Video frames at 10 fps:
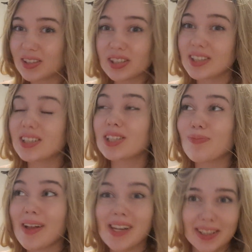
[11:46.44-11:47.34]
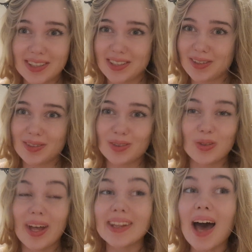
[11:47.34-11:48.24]
doesn't smell like it
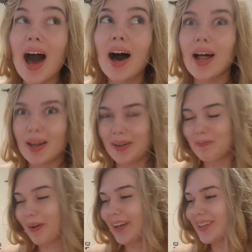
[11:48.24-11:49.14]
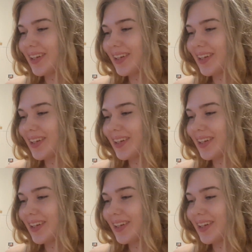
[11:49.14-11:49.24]
used at all. But